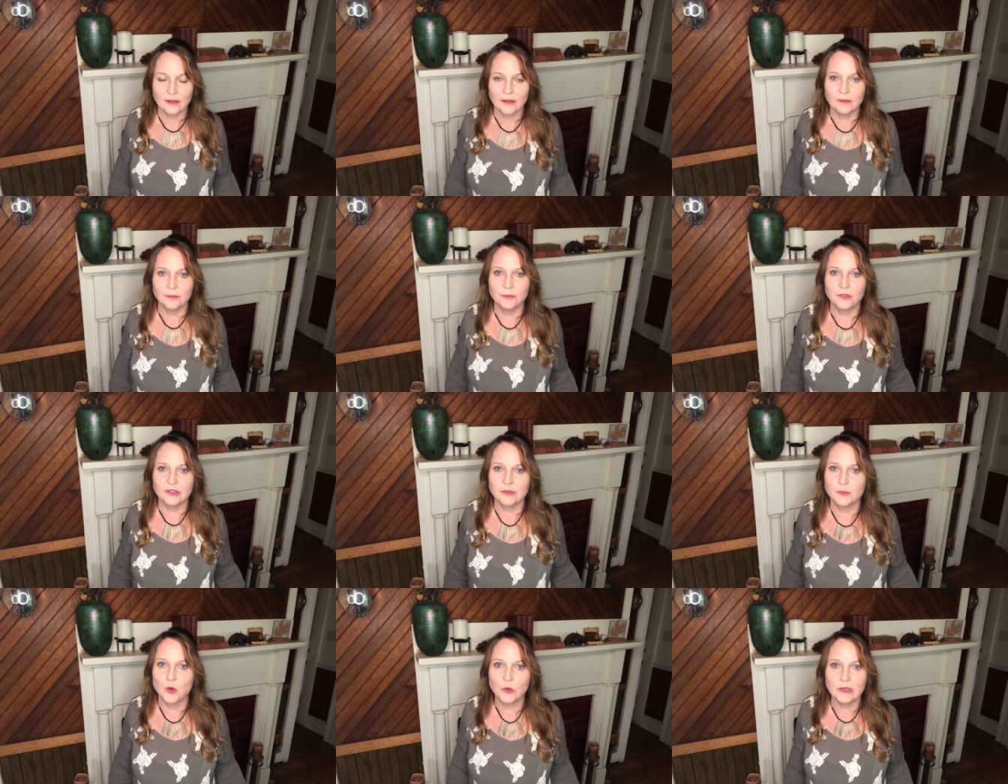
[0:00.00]
and
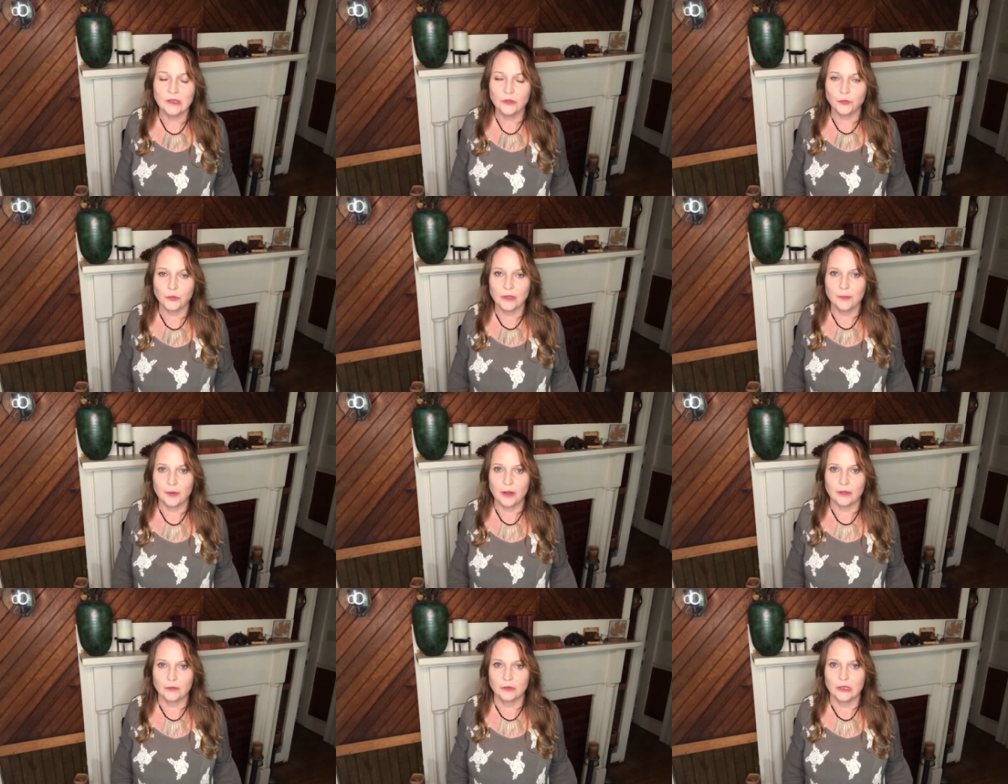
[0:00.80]
smoking is really
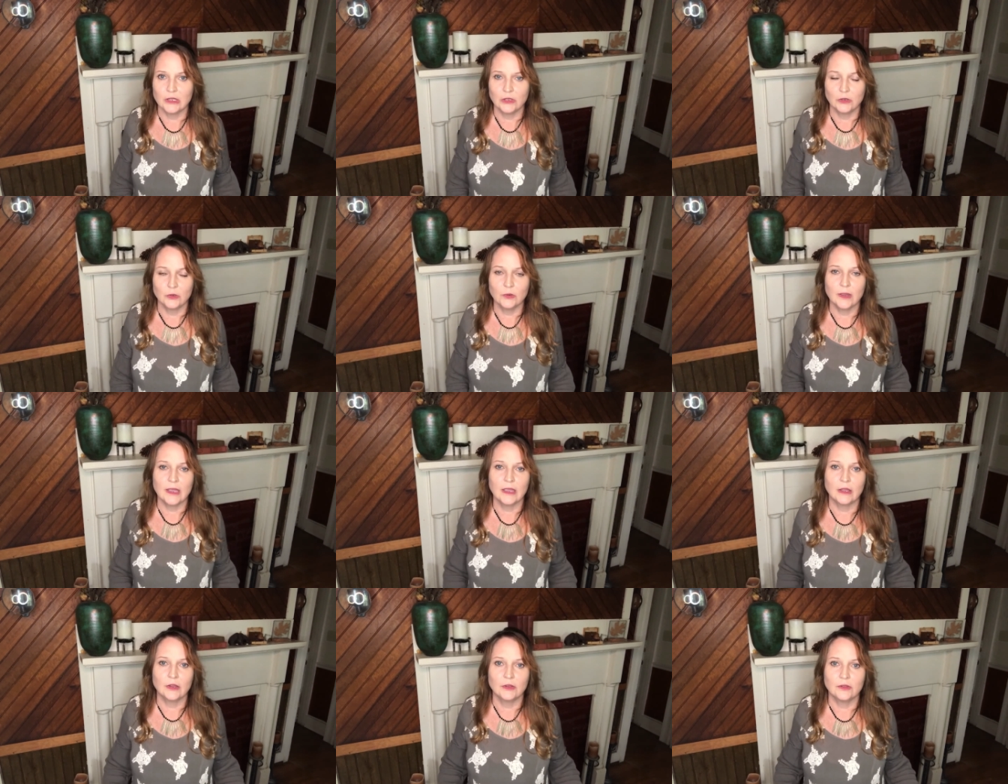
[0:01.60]
bothering you,
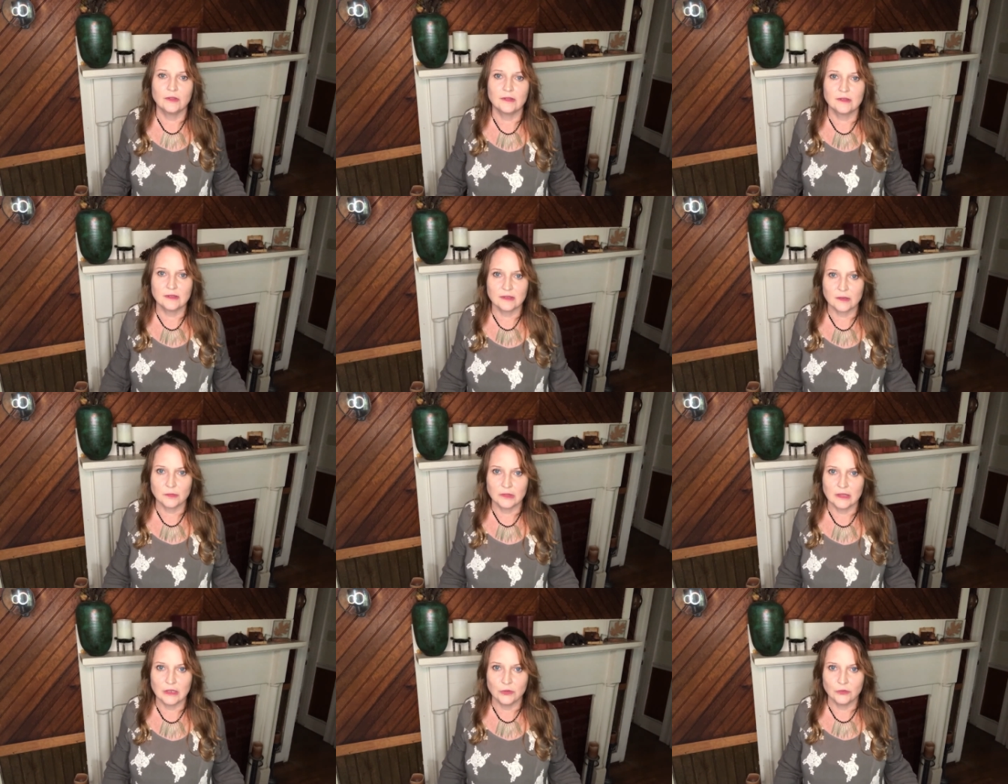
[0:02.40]
and this is
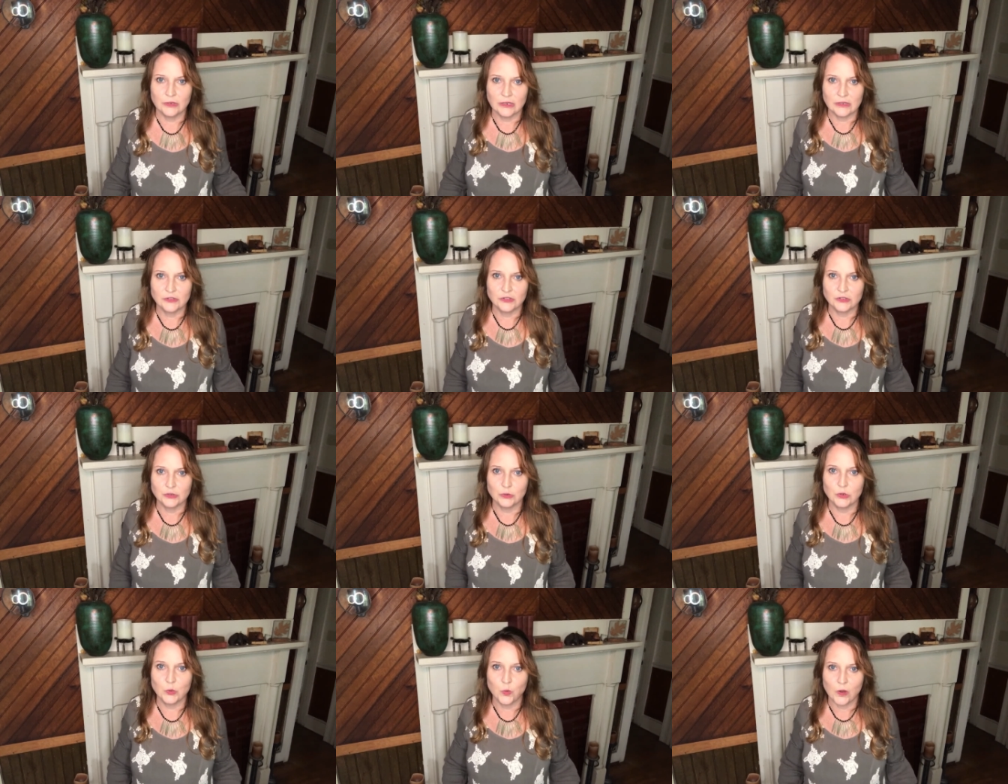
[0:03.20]
something that you need to do,
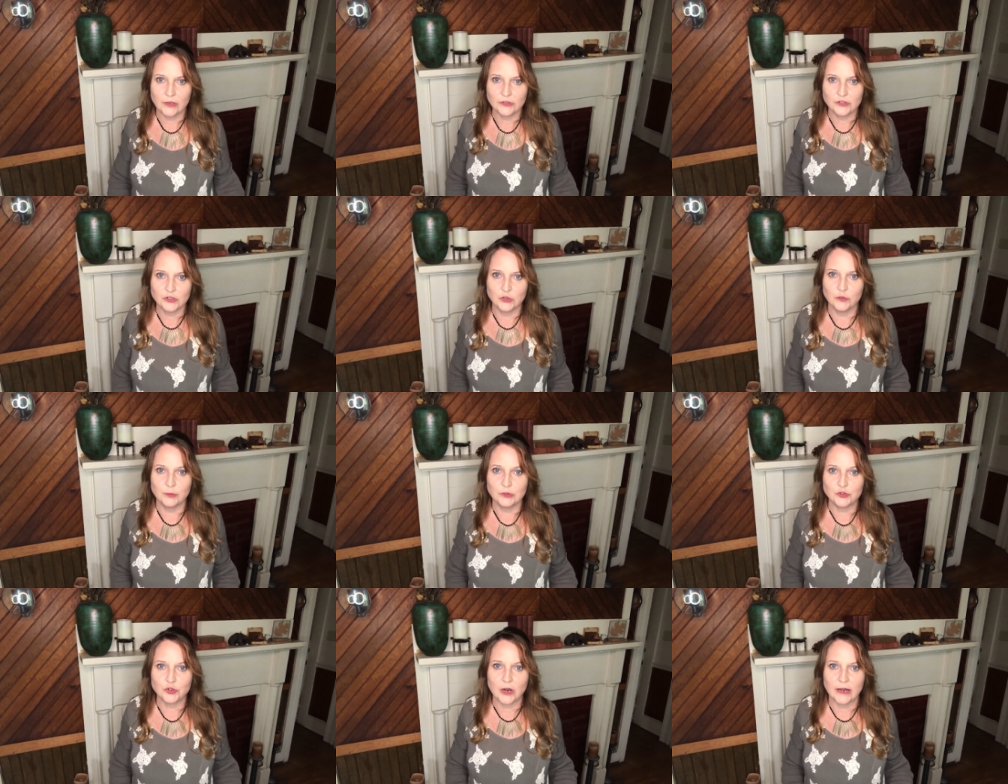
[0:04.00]
you want to do, you've
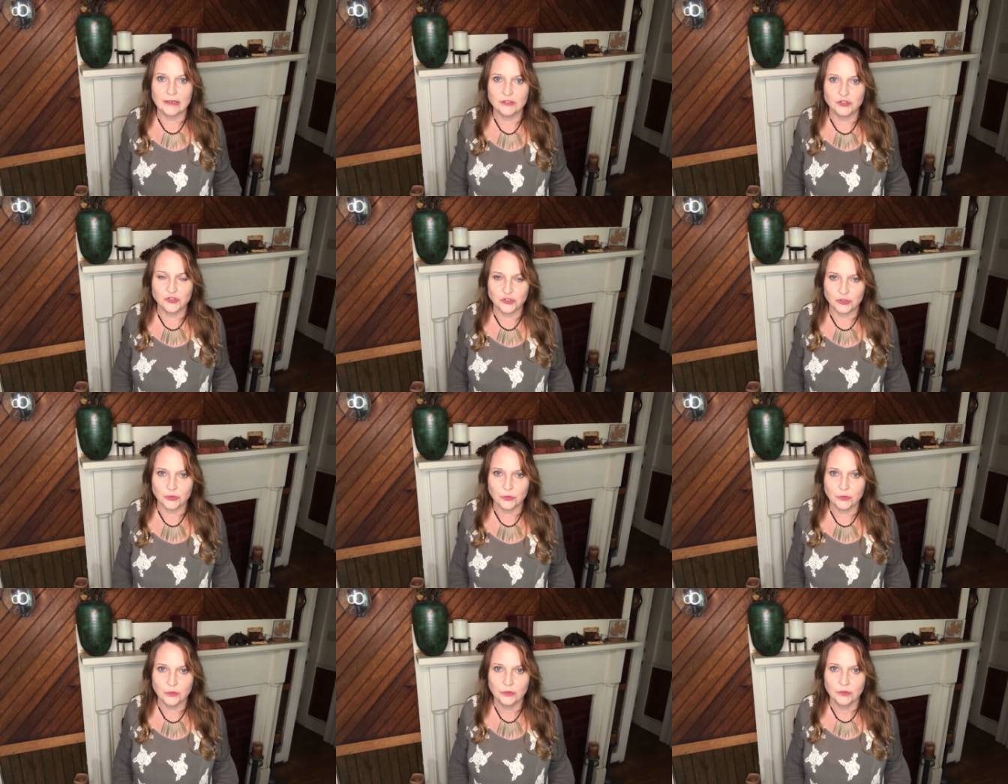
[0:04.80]
been trying to
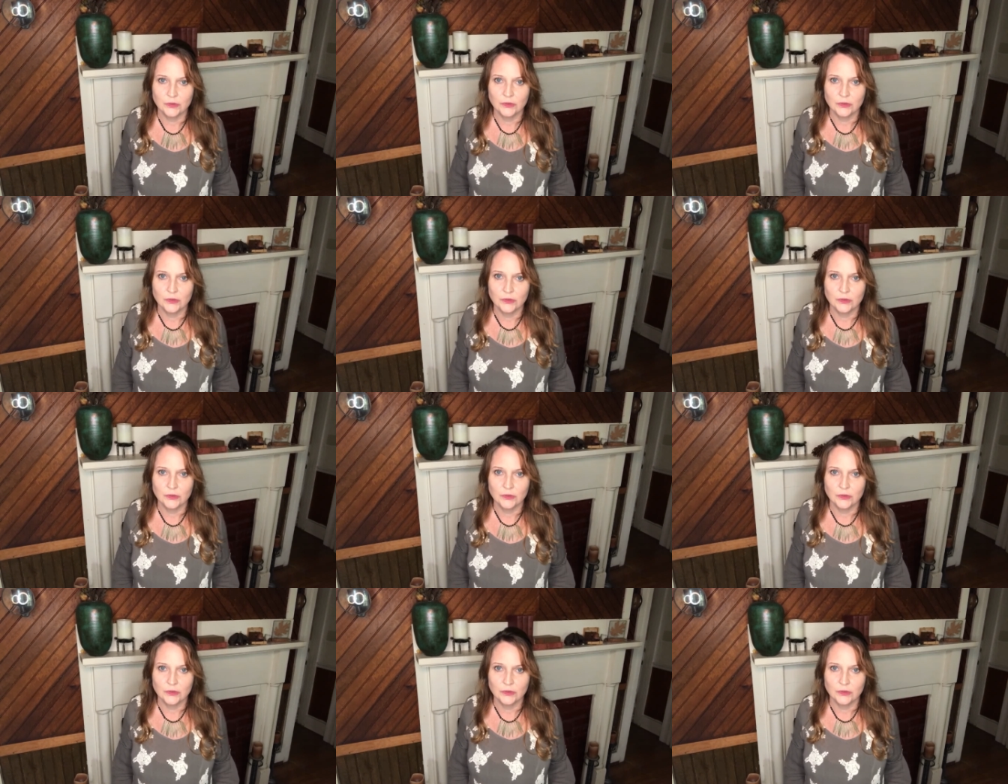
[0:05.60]
do,